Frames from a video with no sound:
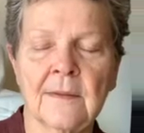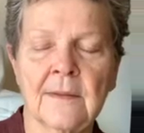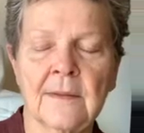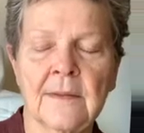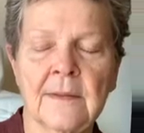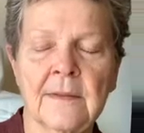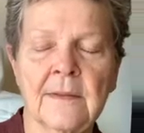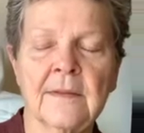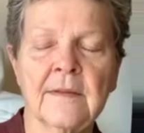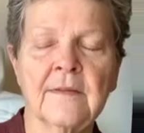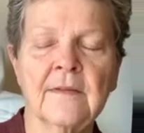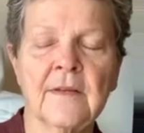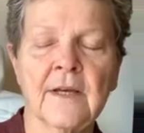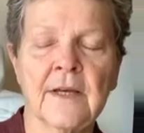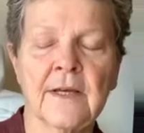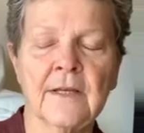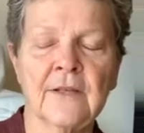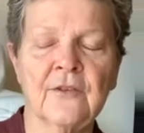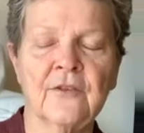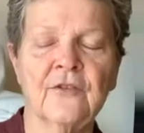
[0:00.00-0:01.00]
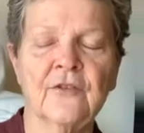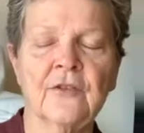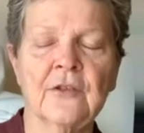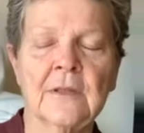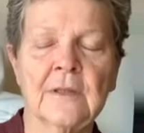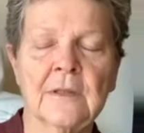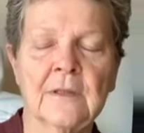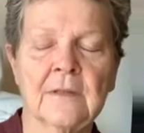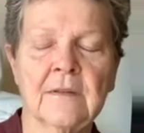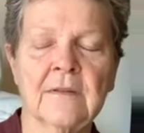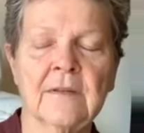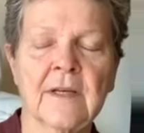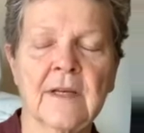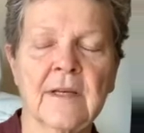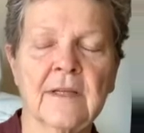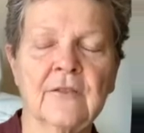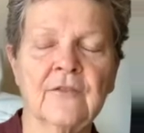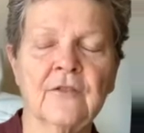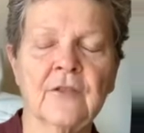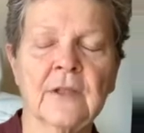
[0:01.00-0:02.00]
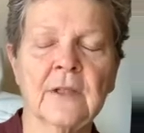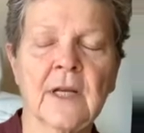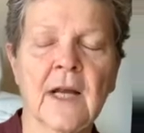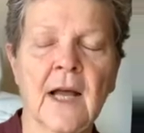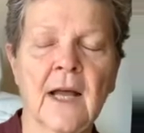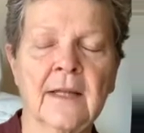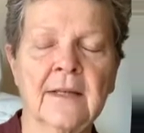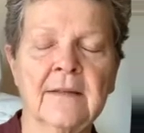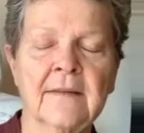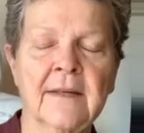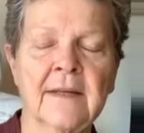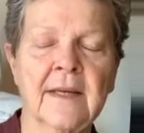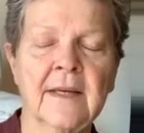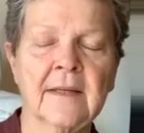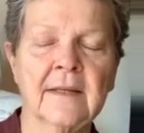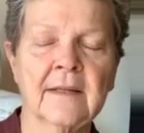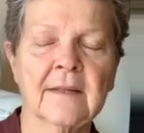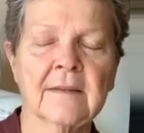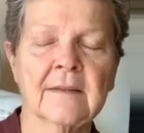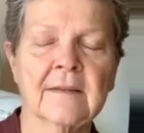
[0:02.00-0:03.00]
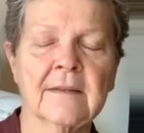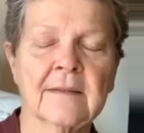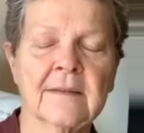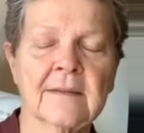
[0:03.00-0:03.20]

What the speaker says: And the touch and contact,